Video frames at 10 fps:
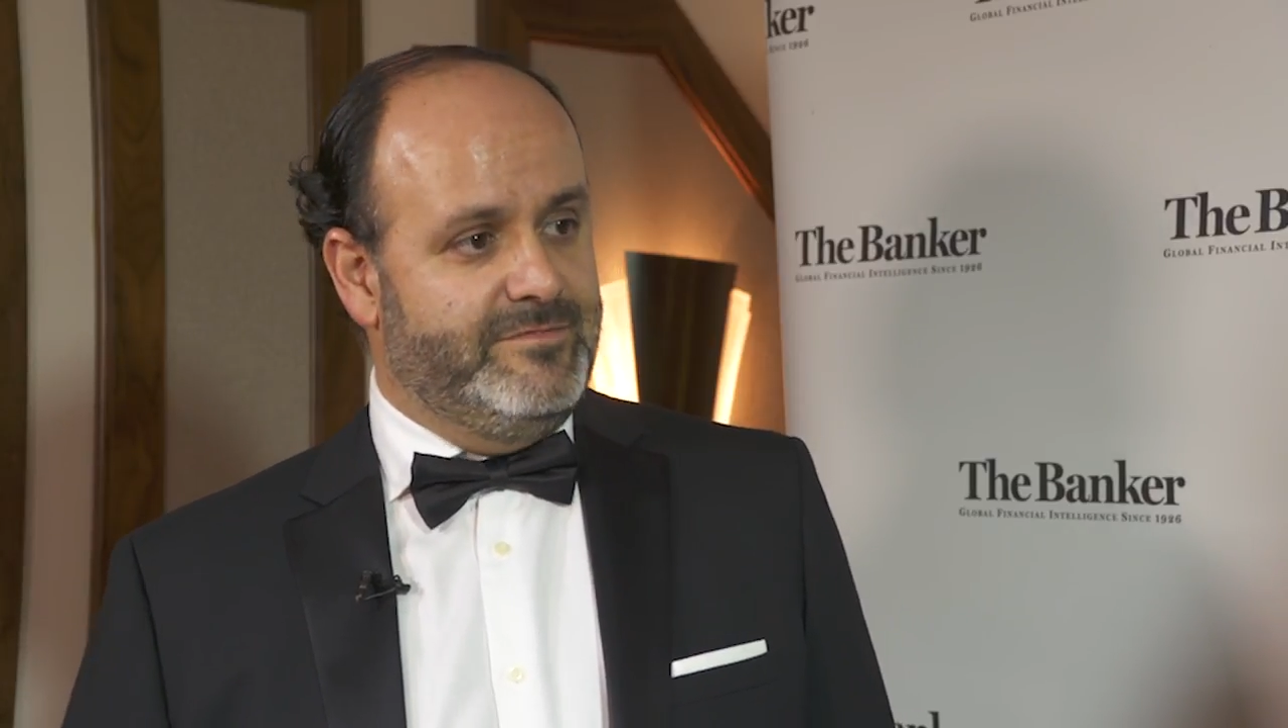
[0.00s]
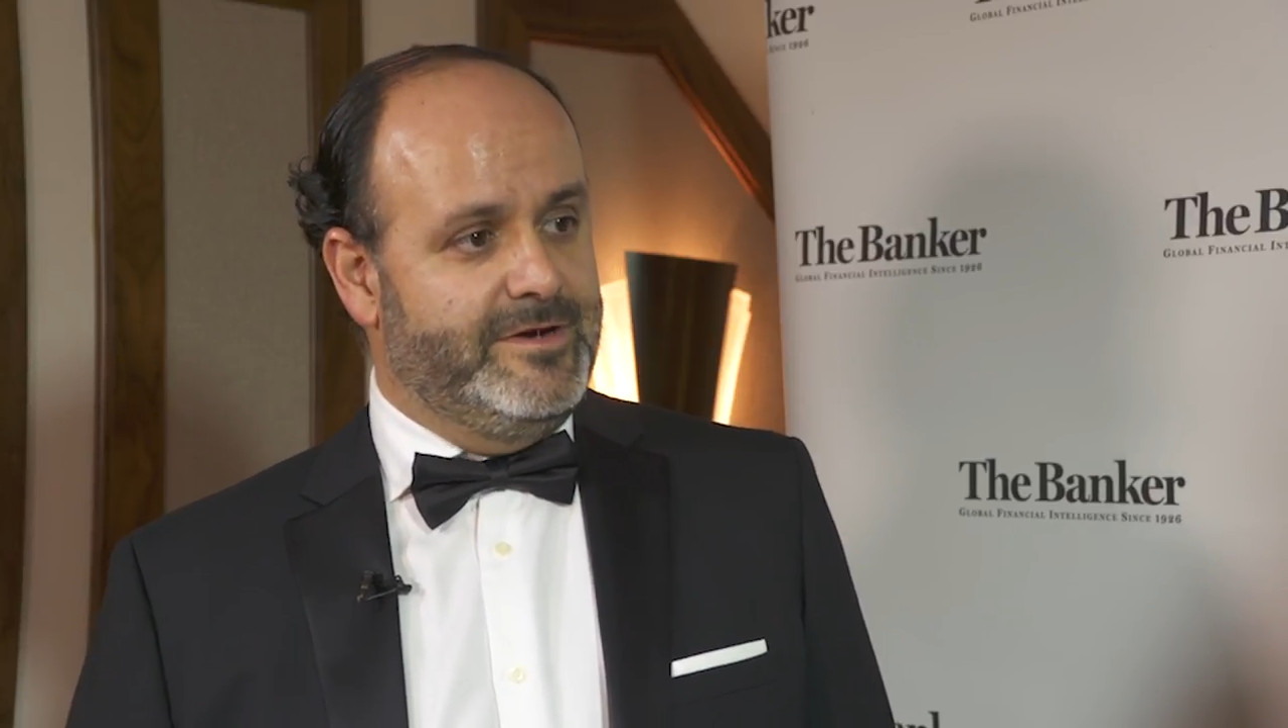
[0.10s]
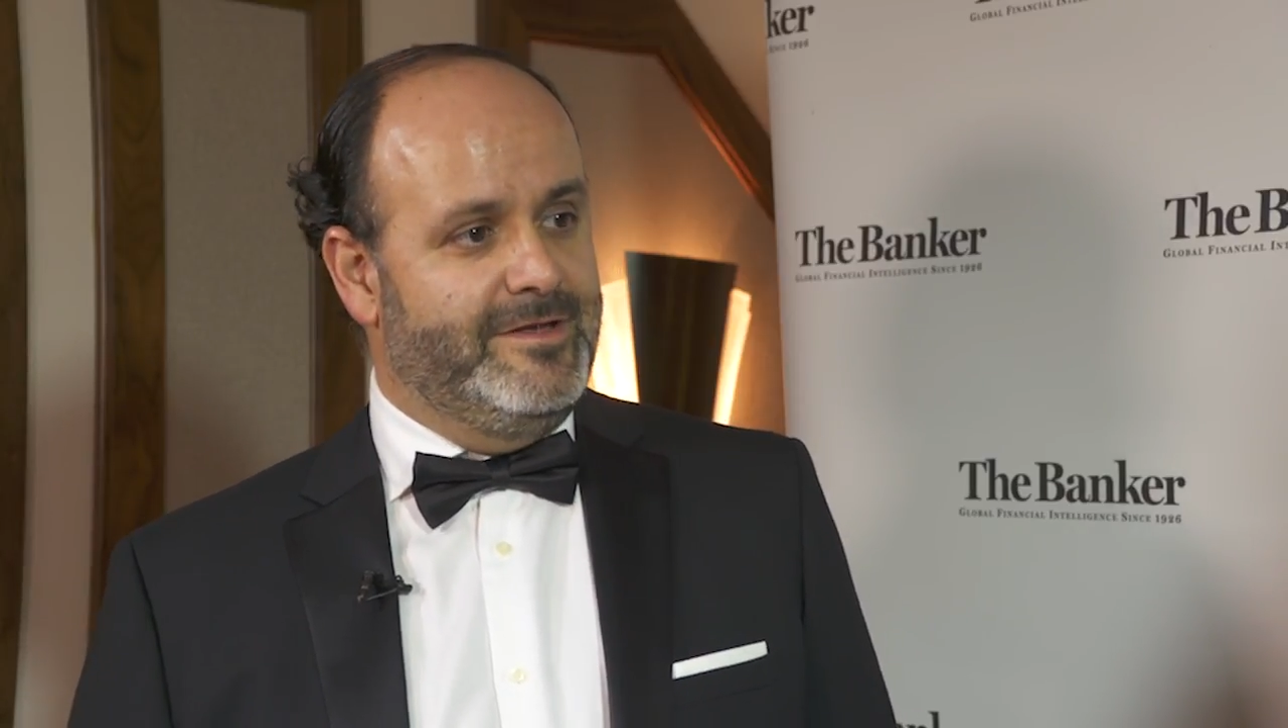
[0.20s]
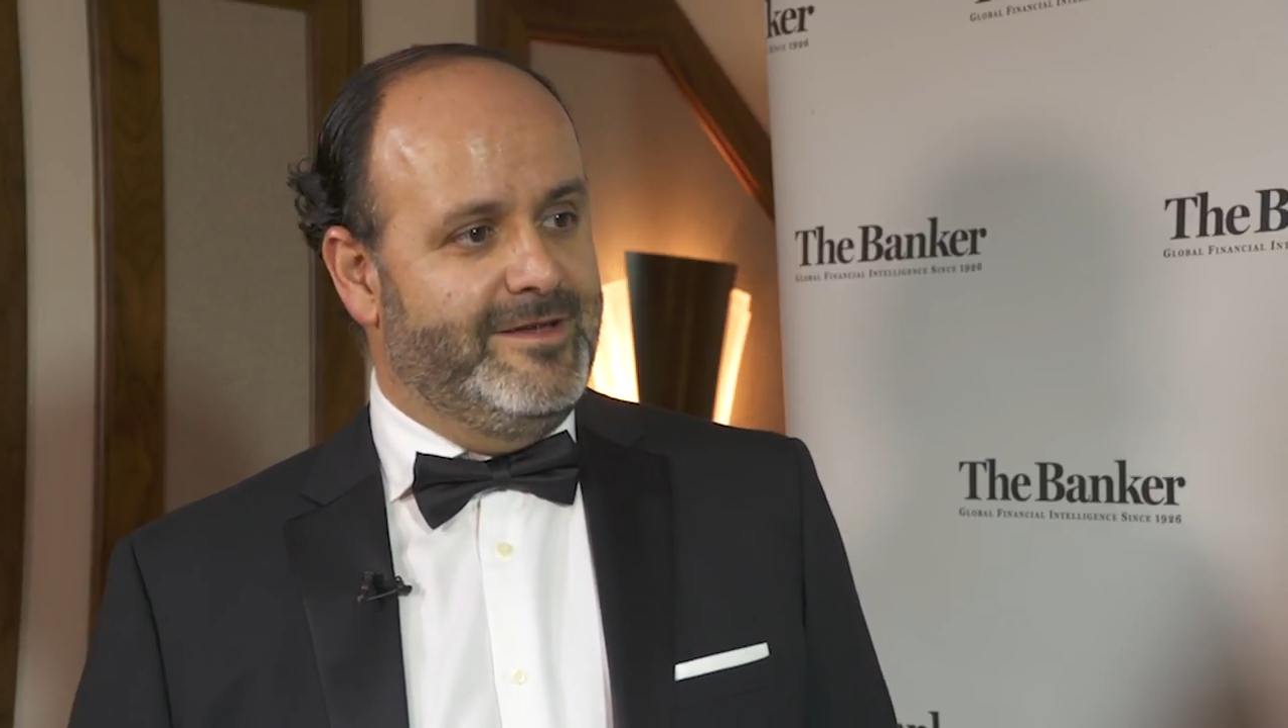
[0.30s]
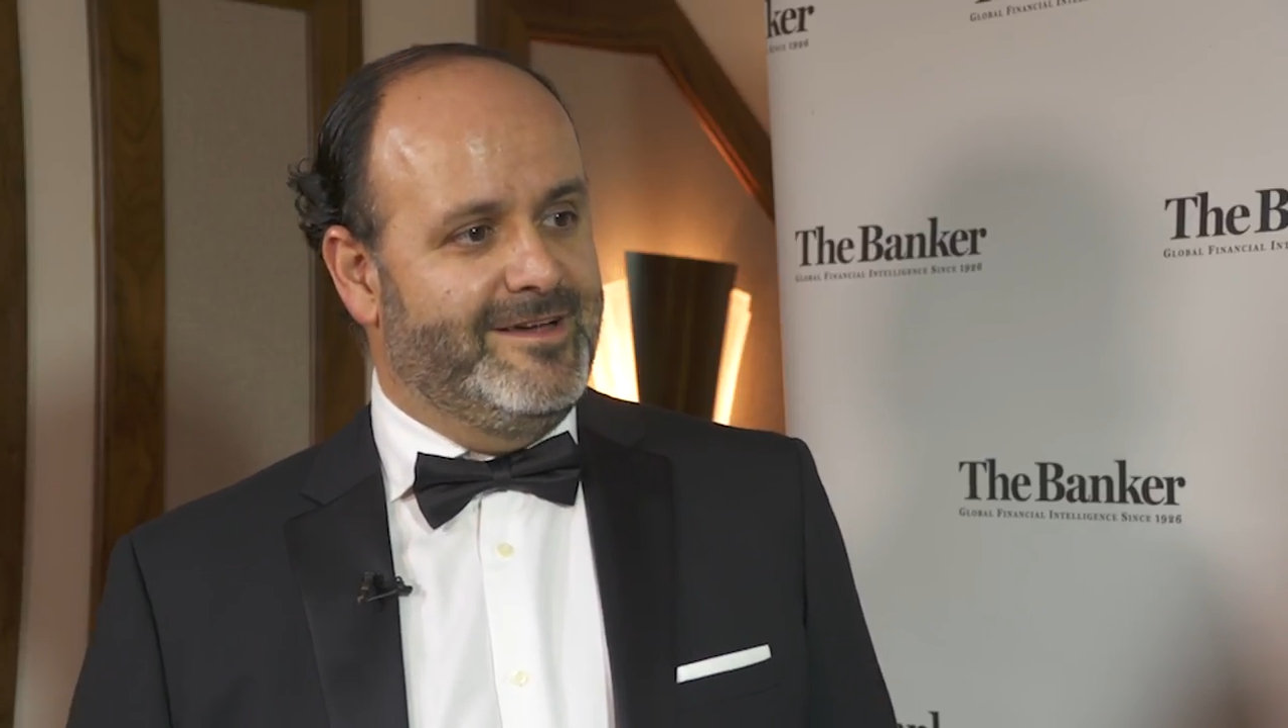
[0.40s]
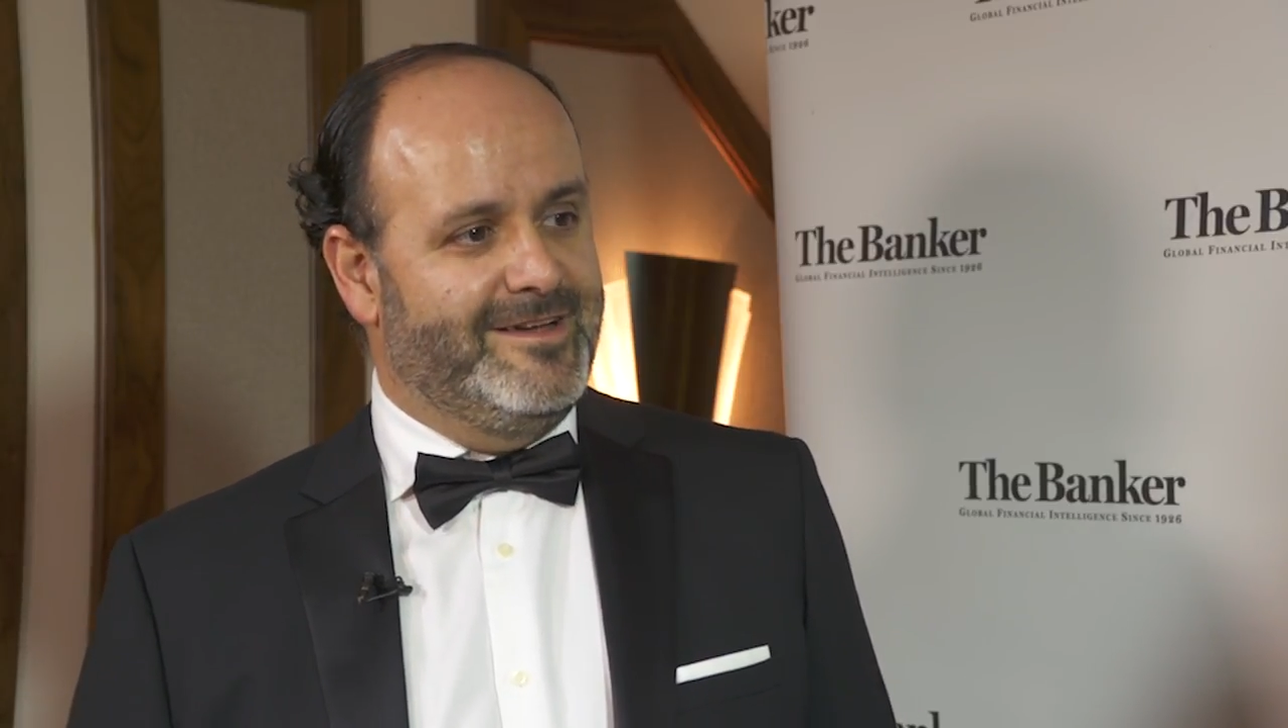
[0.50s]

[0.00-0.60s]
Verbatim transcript: are very uh,